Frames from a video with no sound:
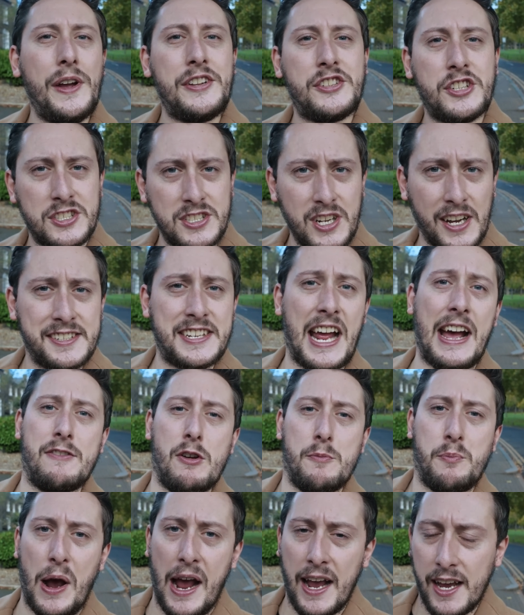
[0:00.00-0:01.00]
which is nice to
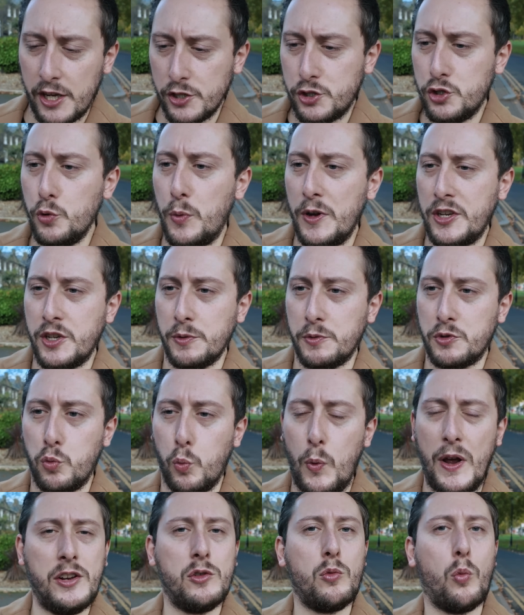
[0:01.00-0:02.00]
have it back. I do wish it was
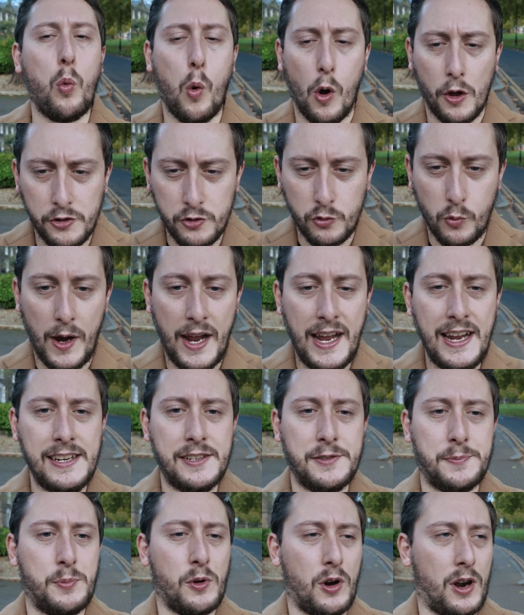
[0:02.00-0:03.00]
win 1
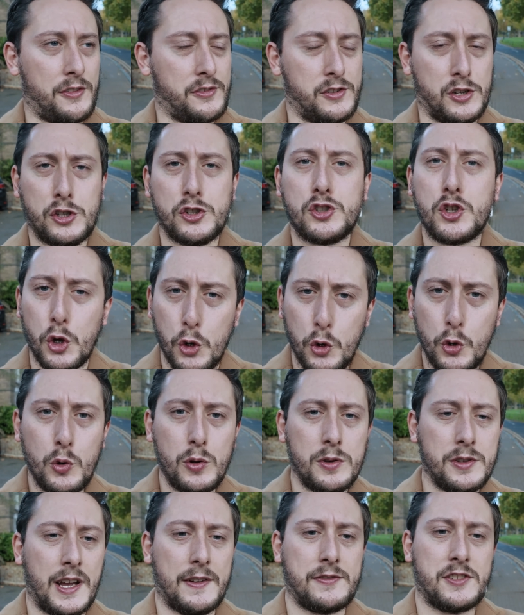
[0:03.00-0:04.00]
raid rather than
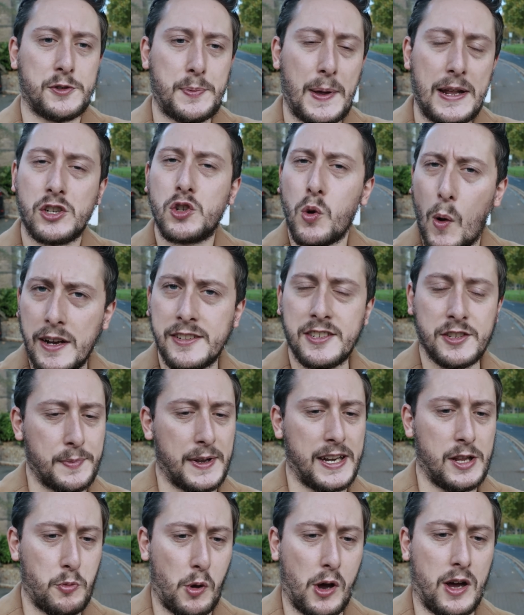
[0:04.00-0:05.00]
2. You have to spend twice as
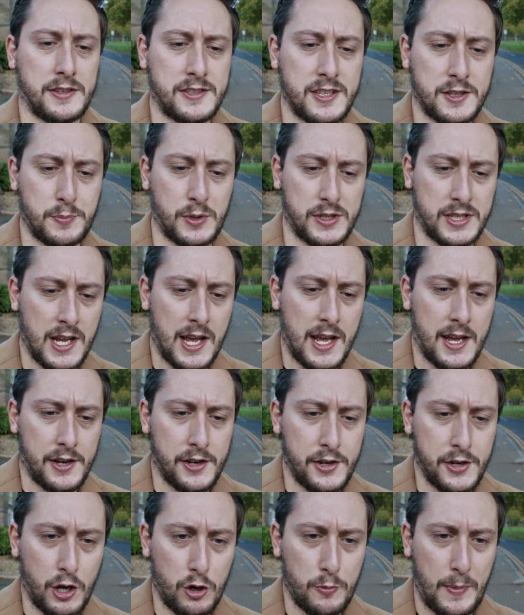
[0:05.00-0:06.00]
many passes, but
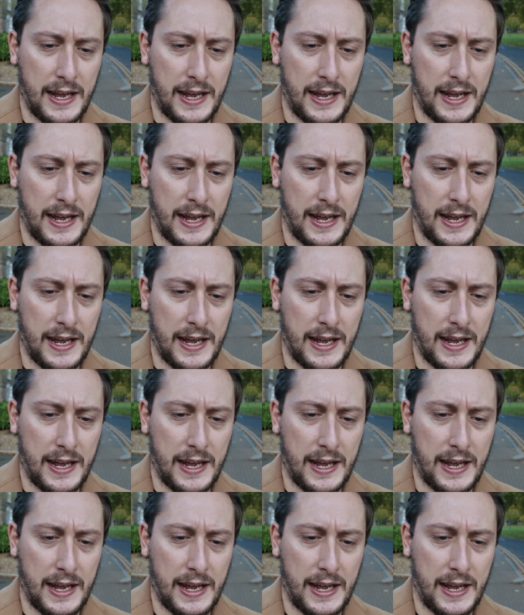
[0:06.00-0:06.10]
no